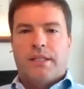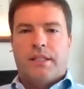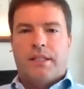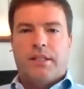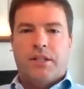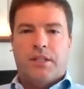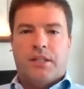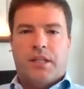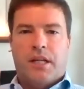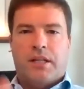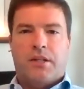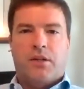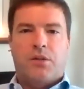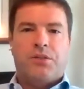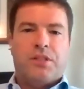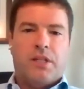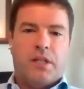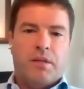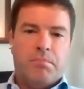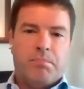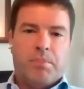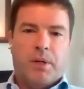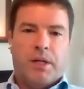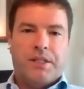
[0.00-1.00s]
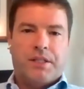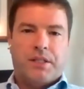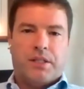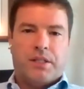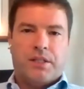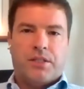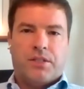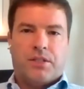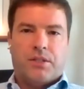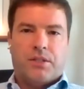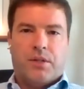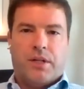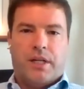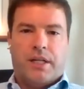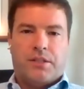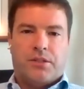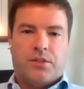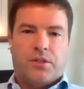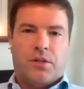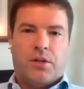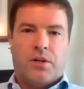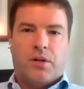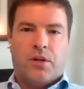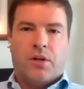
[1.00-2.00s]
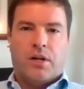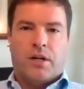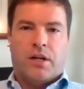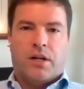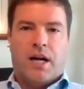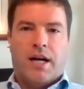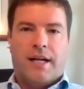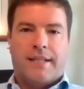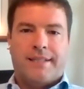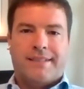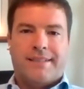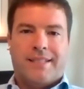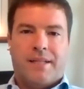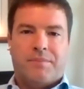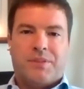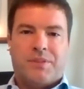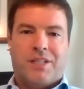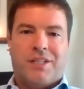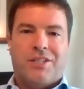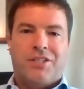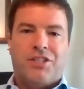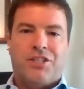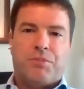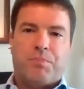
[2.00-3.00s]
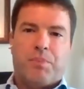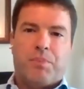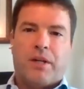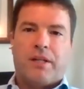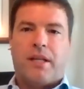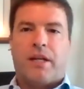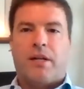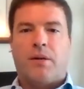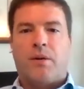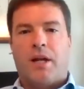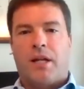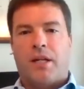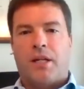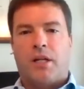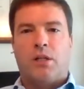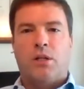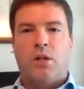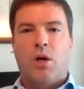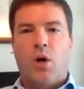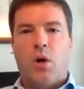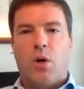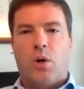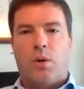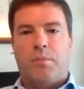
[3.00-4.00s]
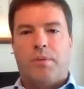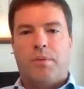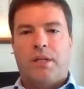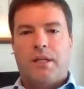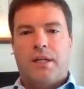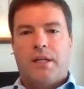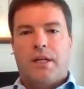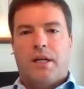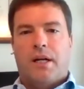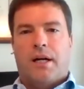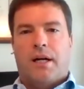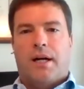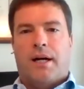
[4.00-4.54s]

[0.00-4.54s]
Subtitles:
then you take those same budget constraints or concepts and you spread that around the globe.